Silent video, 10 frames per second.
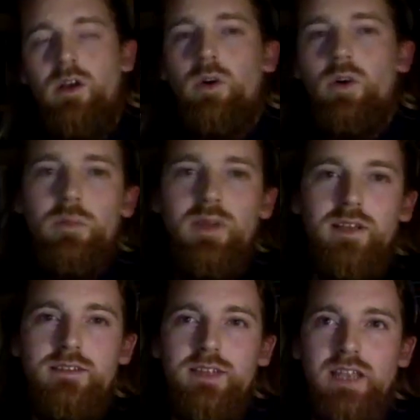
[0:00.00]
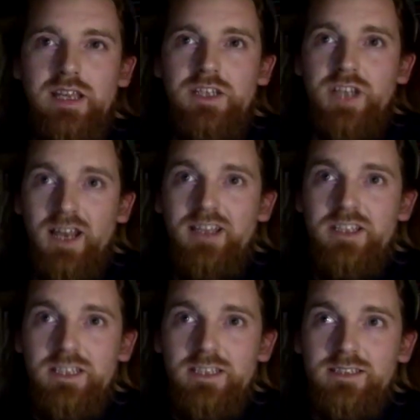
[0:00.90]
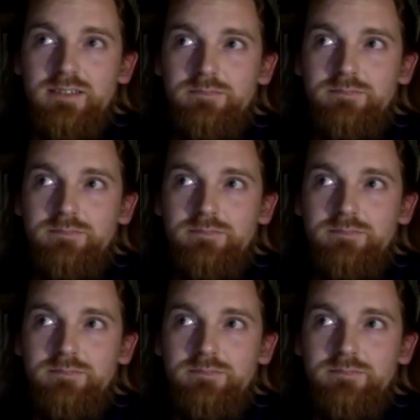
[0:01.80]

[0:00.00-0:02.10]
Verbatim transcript: or because it, it challenges,